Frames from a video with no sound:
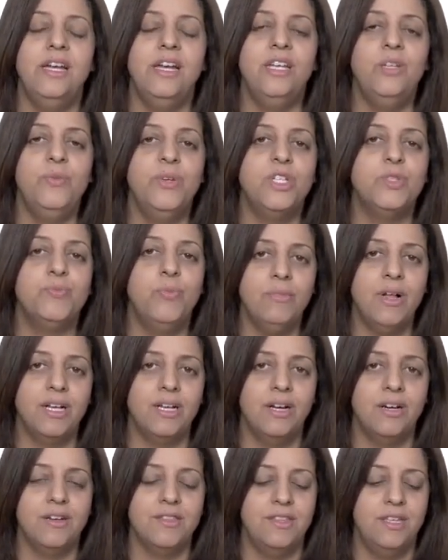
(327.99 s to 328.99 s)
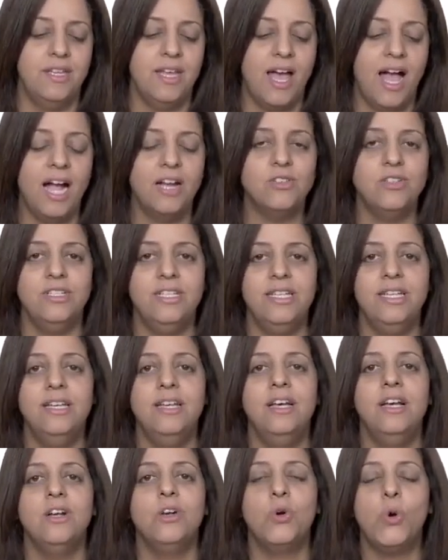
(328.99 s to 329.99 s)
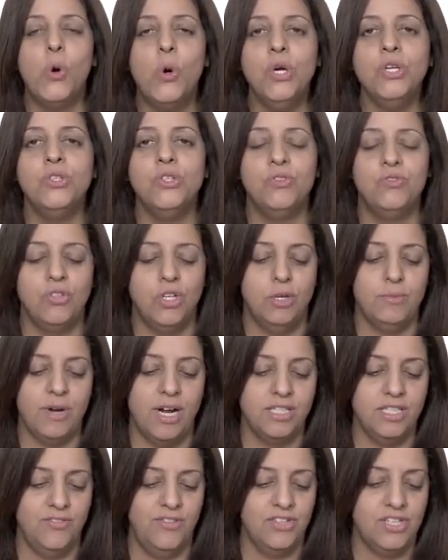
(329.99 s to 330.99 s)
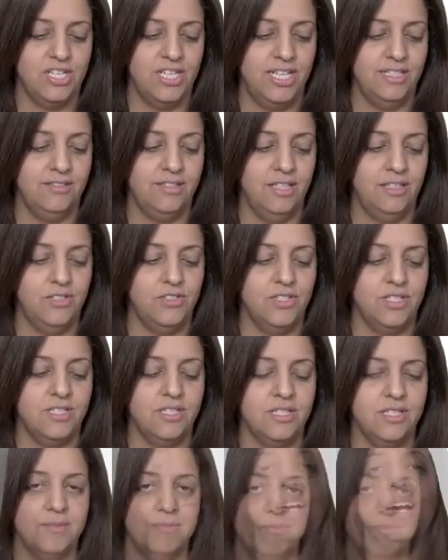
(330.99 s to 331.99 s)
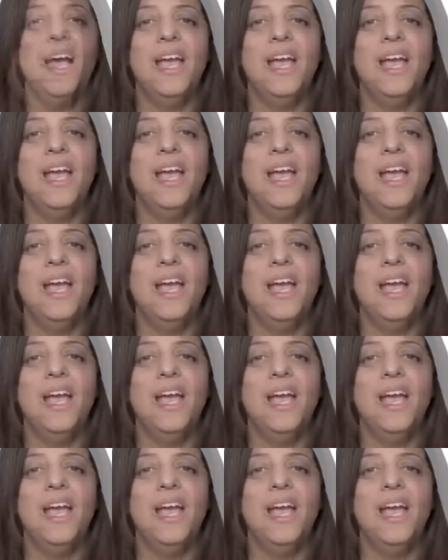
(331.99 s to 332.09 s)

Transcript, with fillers: in which McCarthy actually coined the term artificial intelligence.